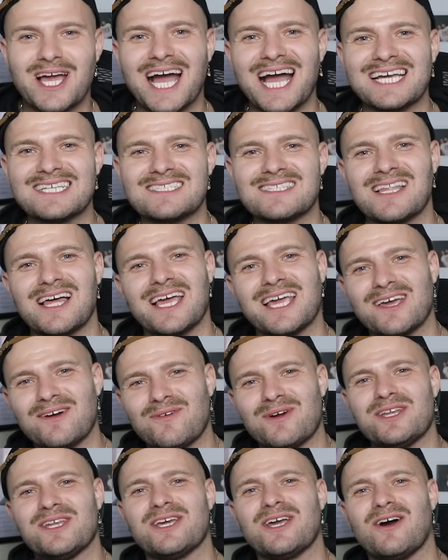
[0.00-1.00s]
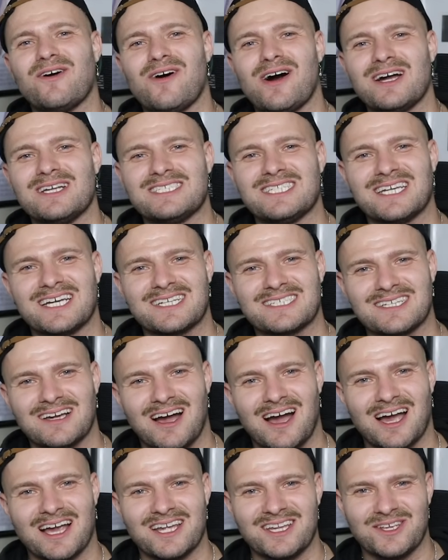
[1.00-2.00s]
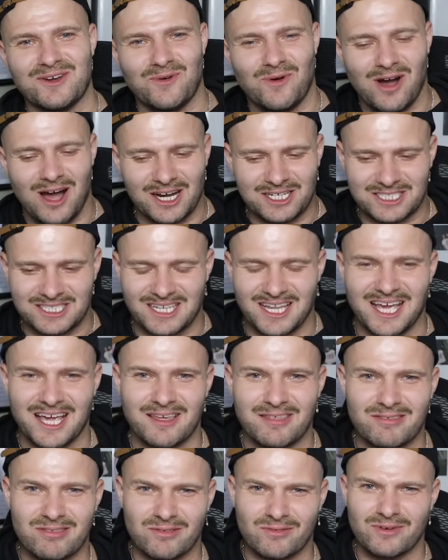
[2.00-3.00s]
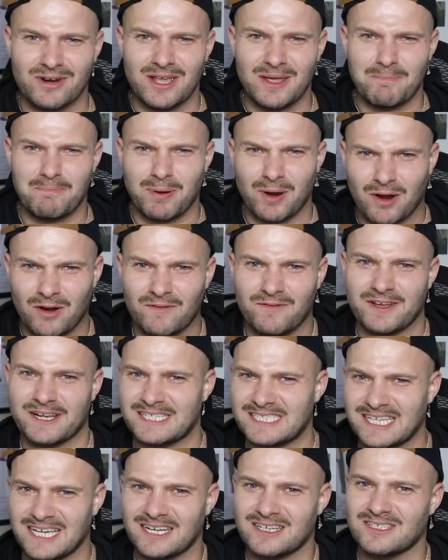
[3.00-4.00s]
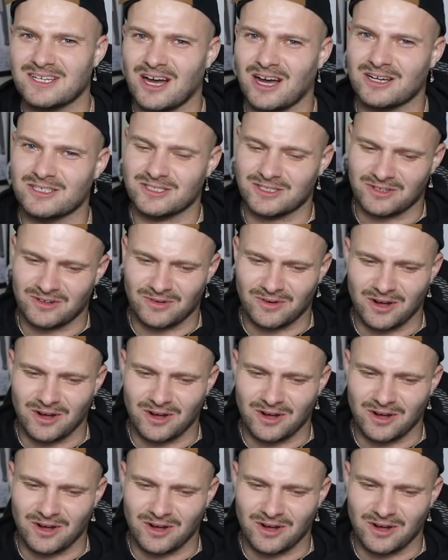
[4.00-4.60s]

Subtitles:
guys like it when you go on TikTok and you watch like 3 perfect TikToks in a